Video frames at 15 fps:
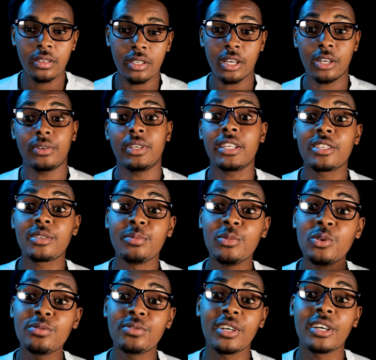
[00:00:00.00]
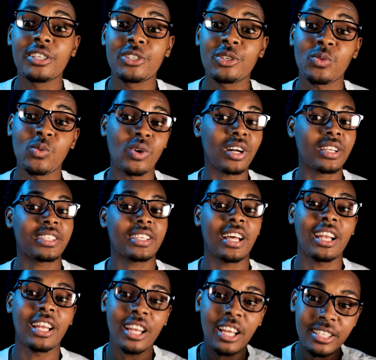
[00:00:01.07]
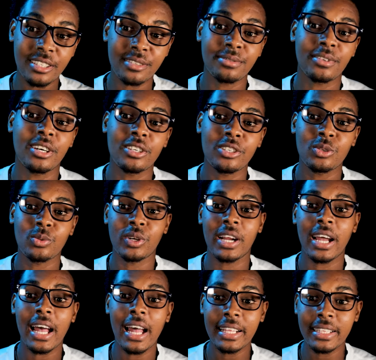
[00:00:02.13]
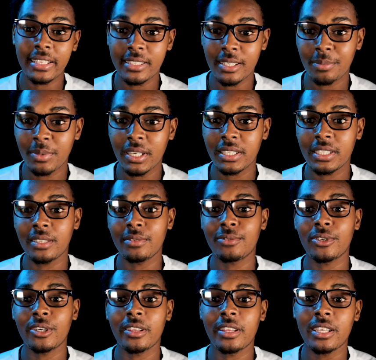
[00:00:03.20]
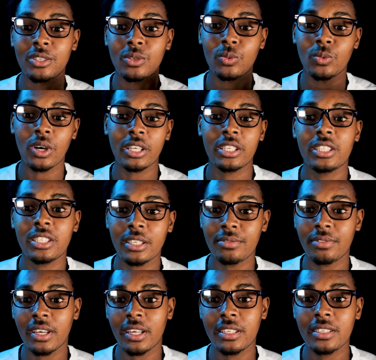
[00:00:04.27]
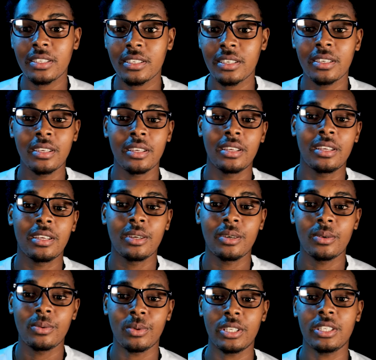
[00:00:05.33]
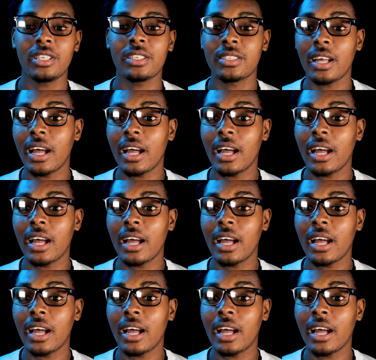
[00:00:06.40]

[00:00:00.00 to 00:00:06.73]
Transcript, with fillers: now let's move on to what a lot of us were anticipating for this watch event which is